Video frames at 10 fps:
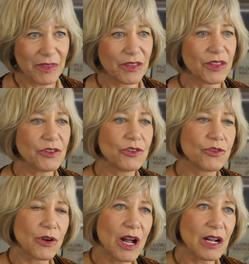the
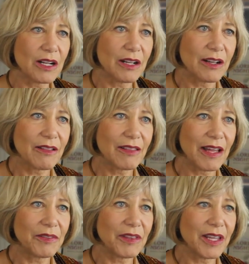drug
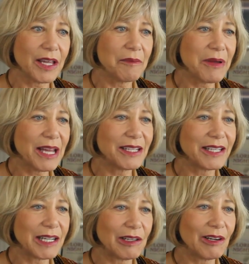that the main
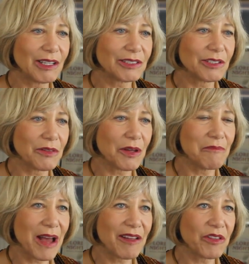character,
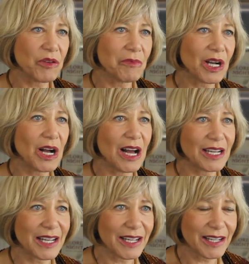that Matthew
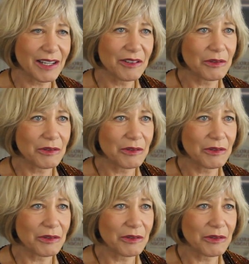McConaughey,